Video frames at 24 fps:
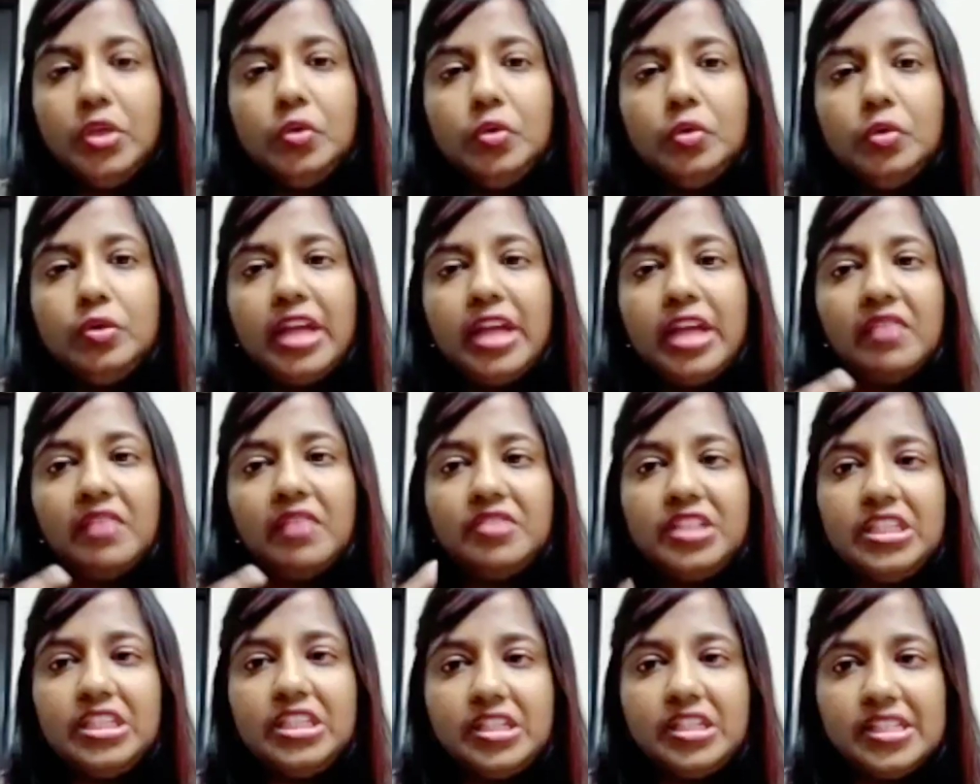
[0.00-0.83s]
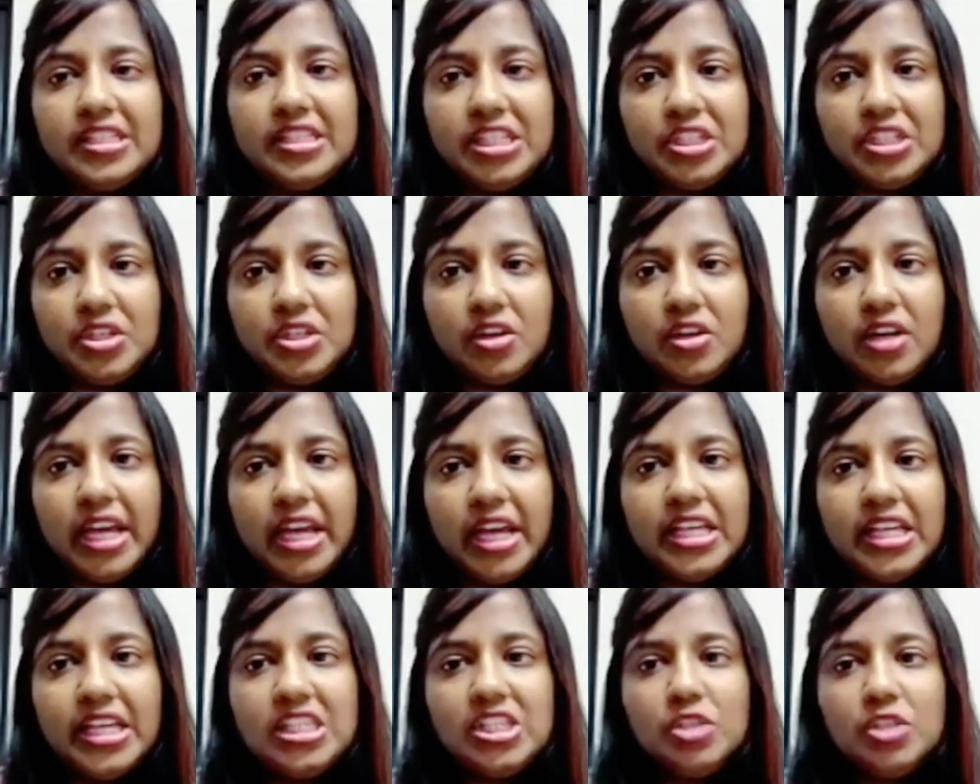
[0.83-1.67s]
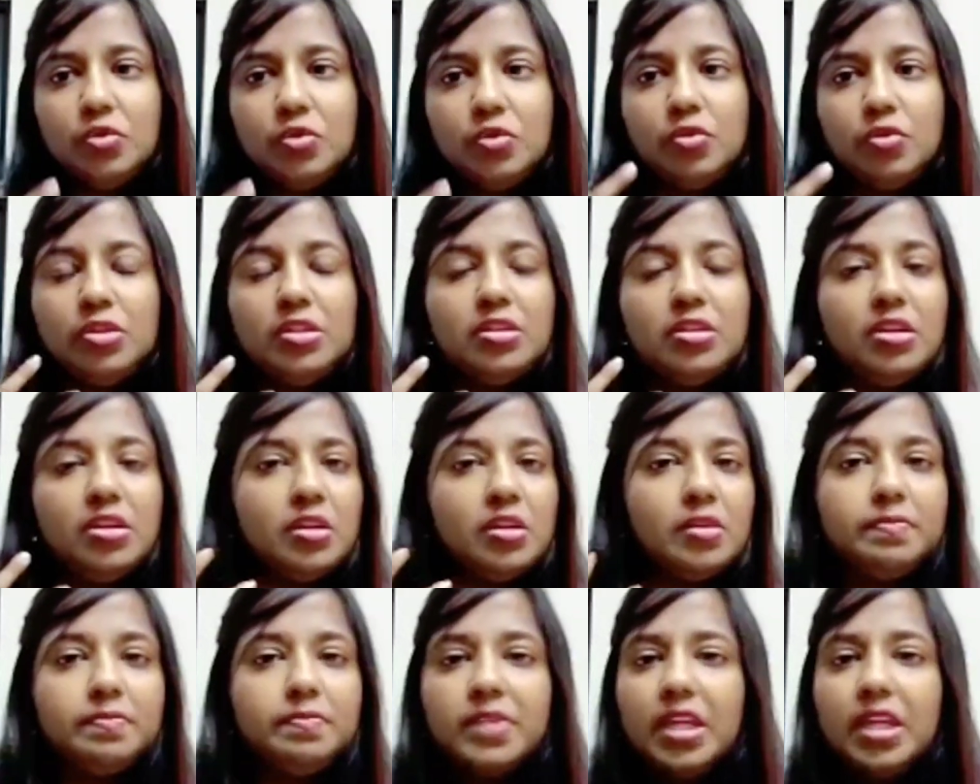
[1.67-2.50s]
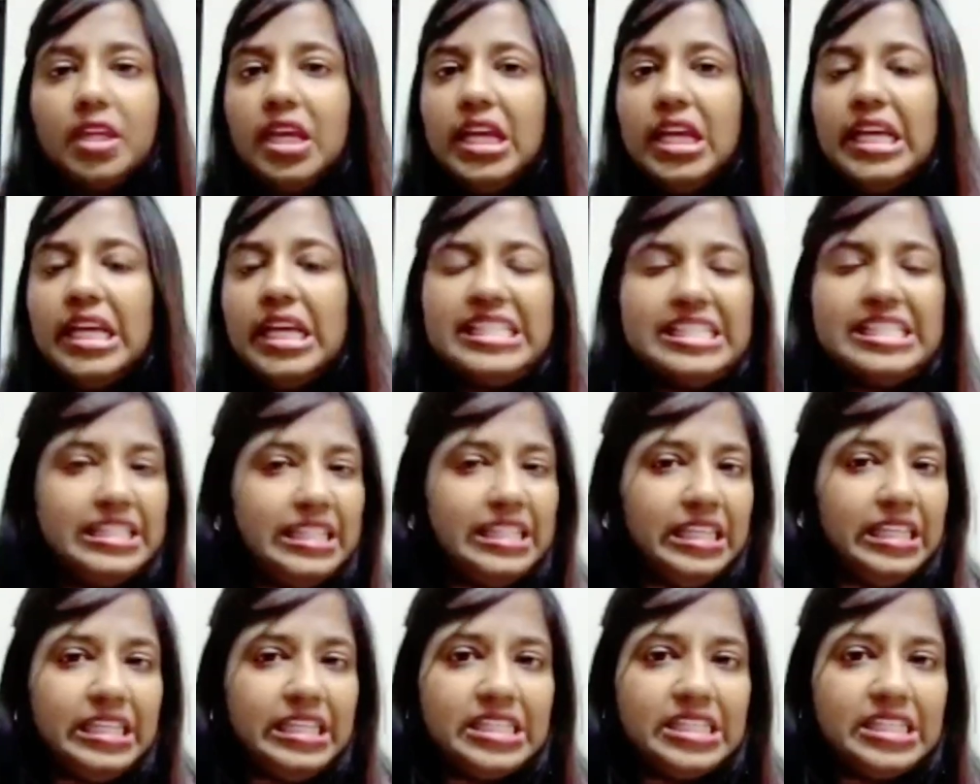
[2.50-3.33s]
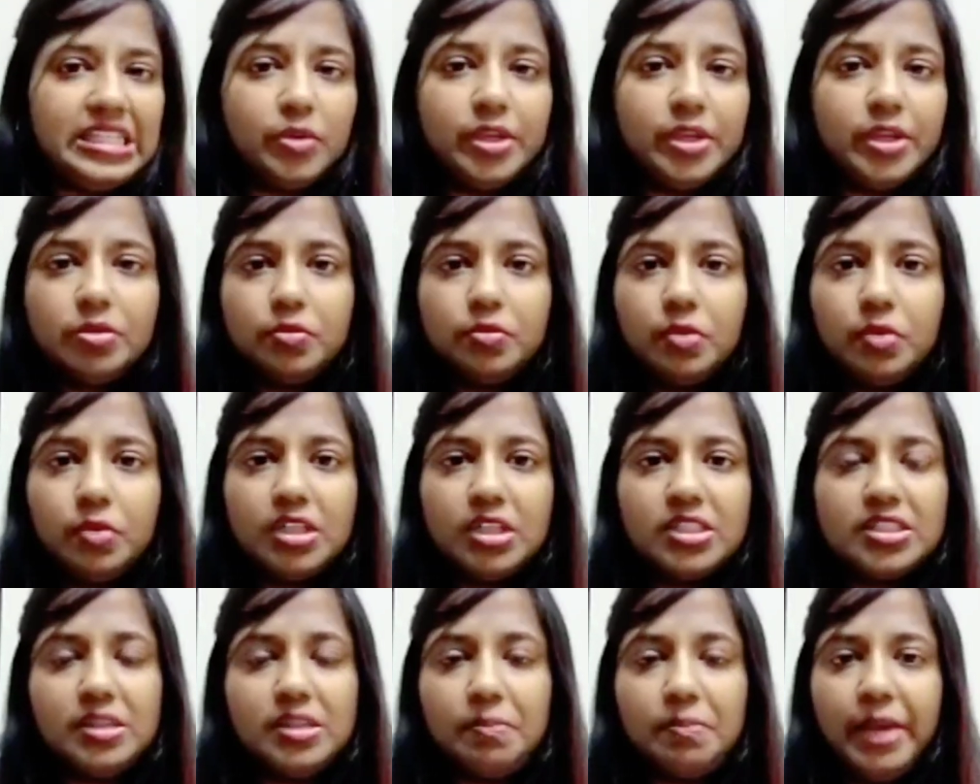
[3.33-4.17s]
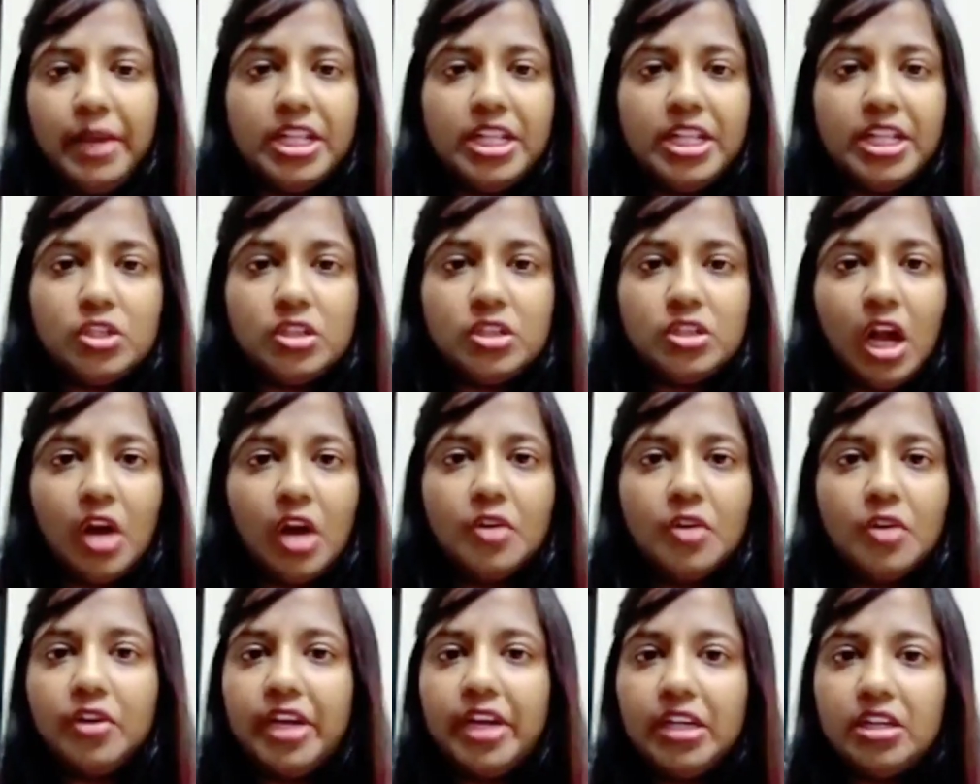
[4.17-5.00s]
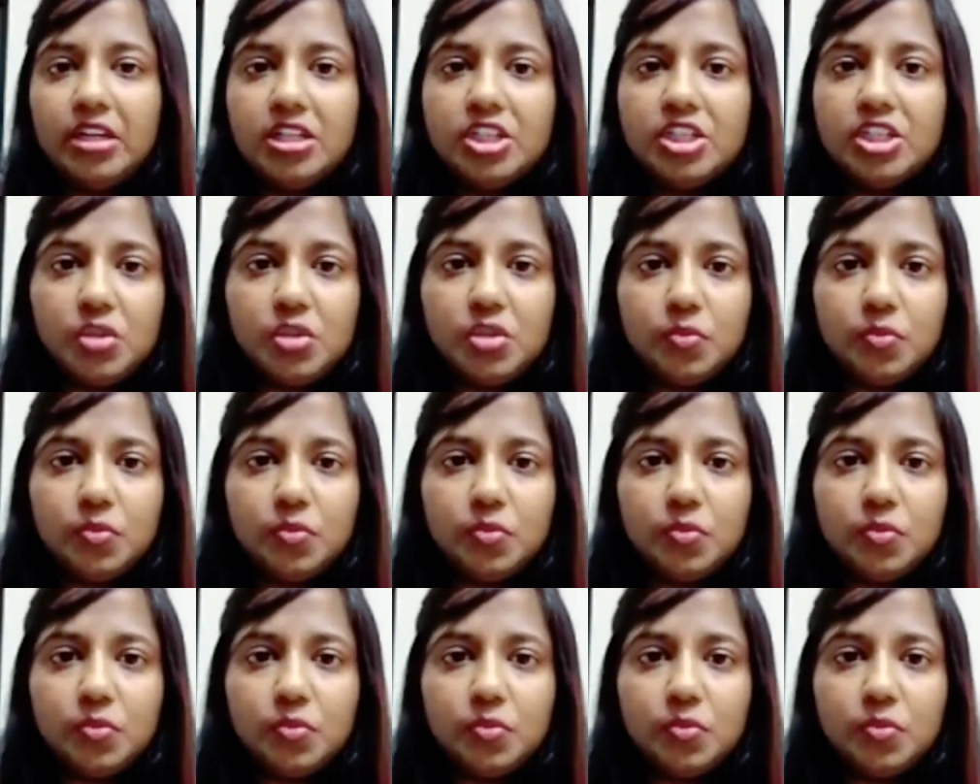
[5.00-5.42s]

you could have tears in your eyes, you could sneeze, so it works, depends on how your energy